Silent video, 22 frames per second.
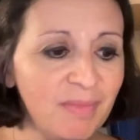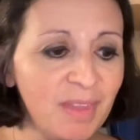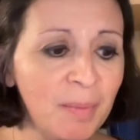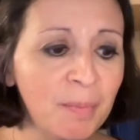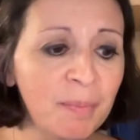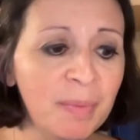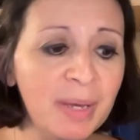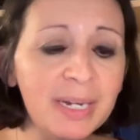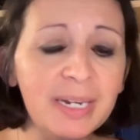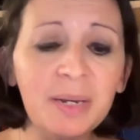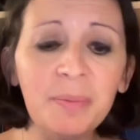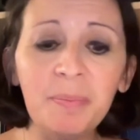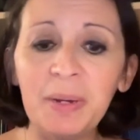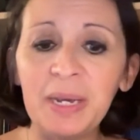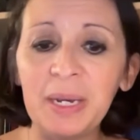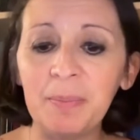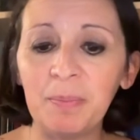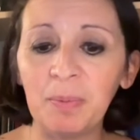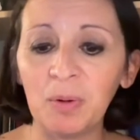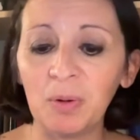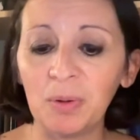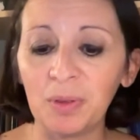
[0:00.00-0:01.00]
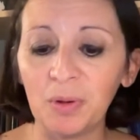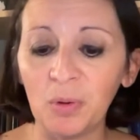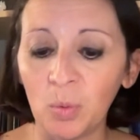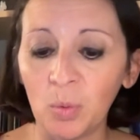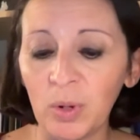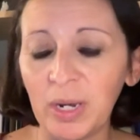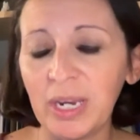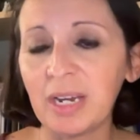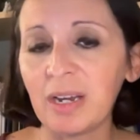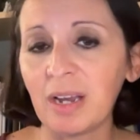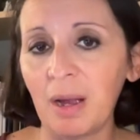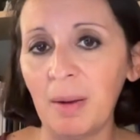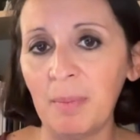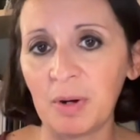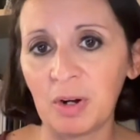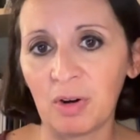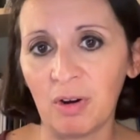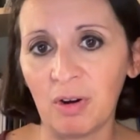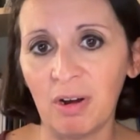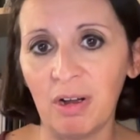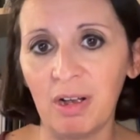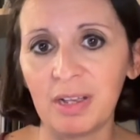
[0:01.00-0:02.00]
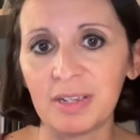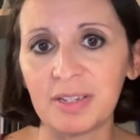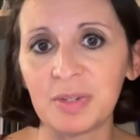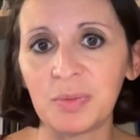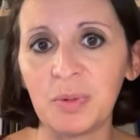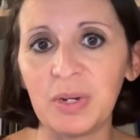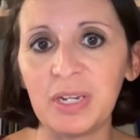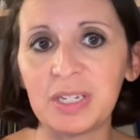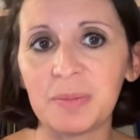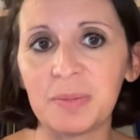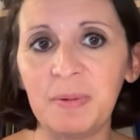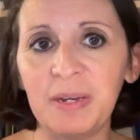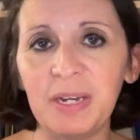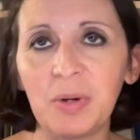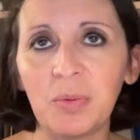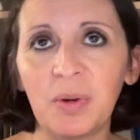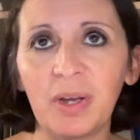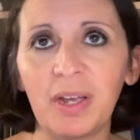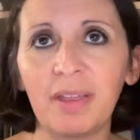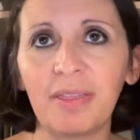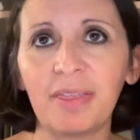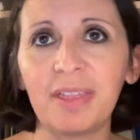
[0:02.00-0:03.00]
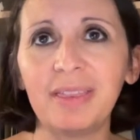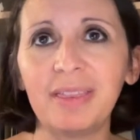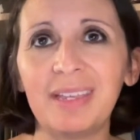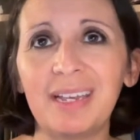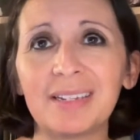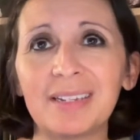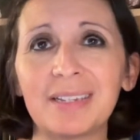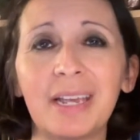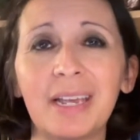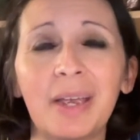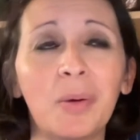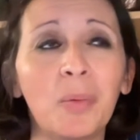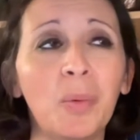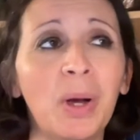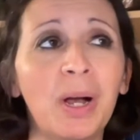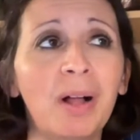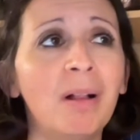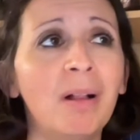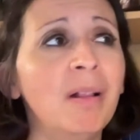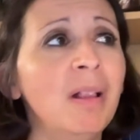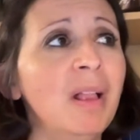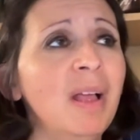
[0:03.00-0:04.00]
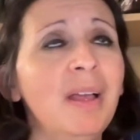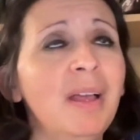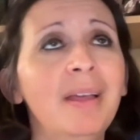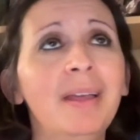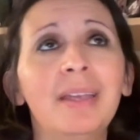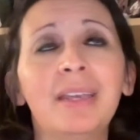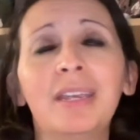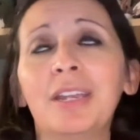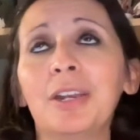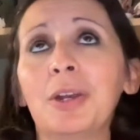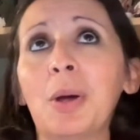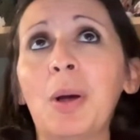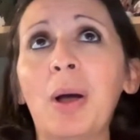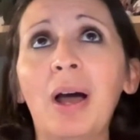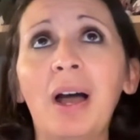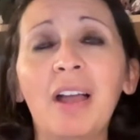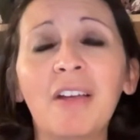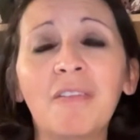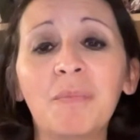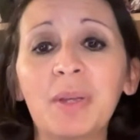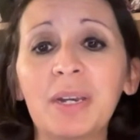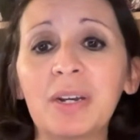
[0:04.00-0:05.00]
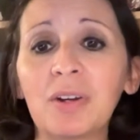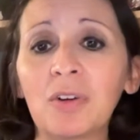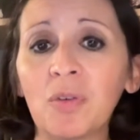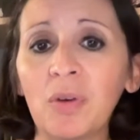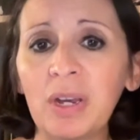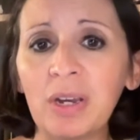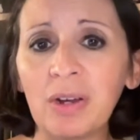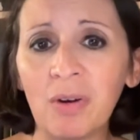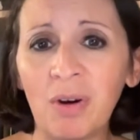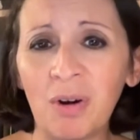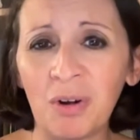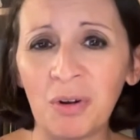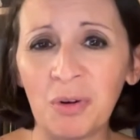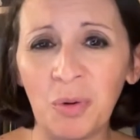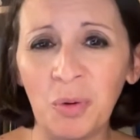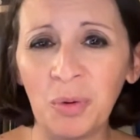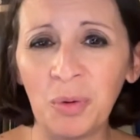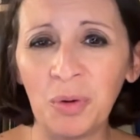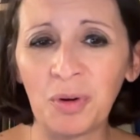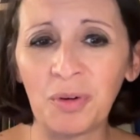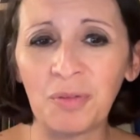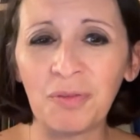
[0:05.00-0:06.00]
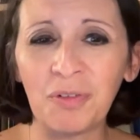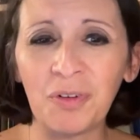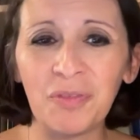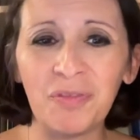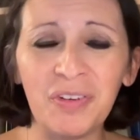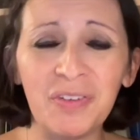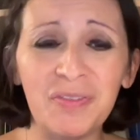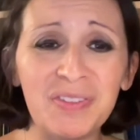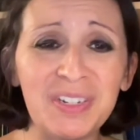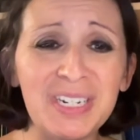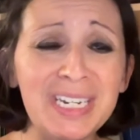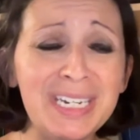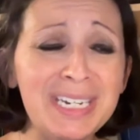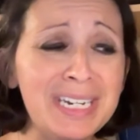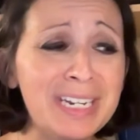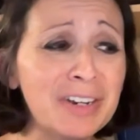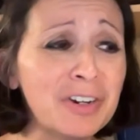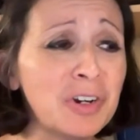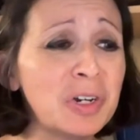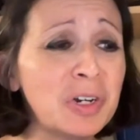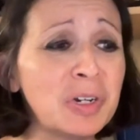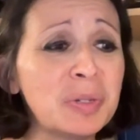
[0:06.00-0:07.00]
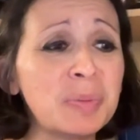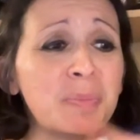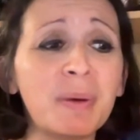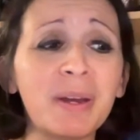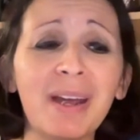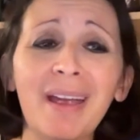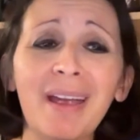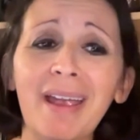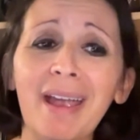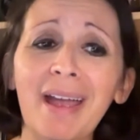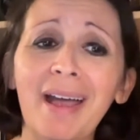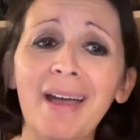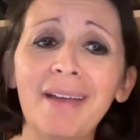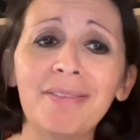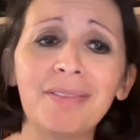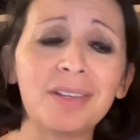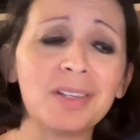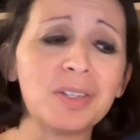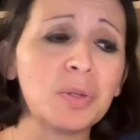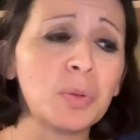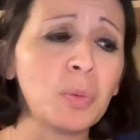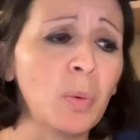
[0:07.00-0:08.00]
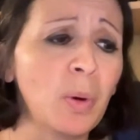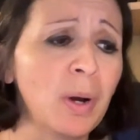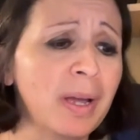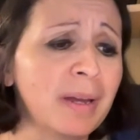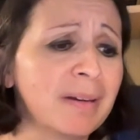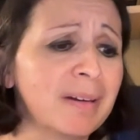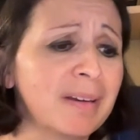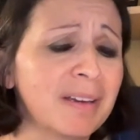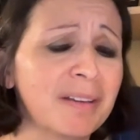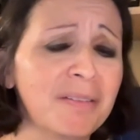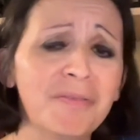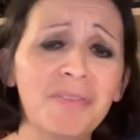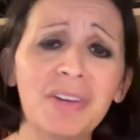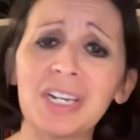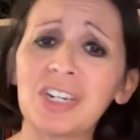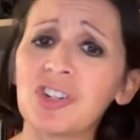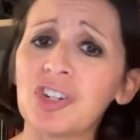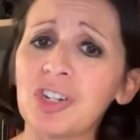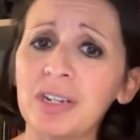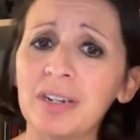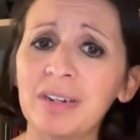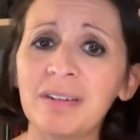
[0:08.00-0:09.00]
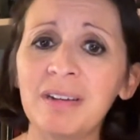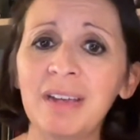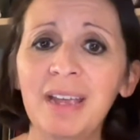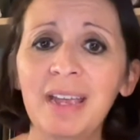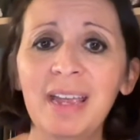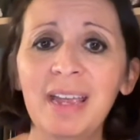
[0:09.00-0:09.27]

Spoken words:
Many people that we come across, we speak with, and they say, well, I've been a green card holder for 15 years, but I had this one conviction